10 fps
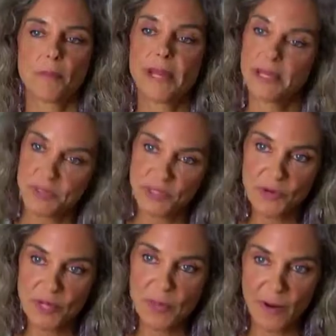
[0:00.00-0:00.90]
My name is
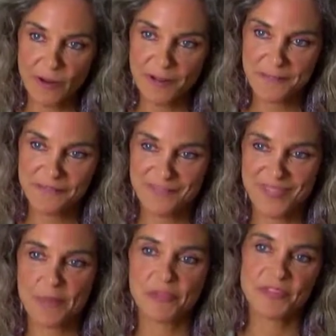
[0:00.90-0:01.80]
Toni Bark.
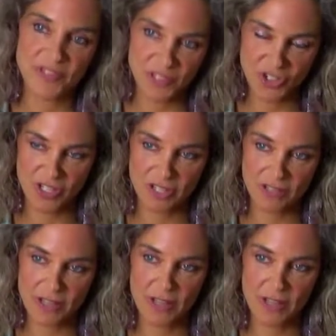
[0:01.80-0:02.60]
I'm a physician.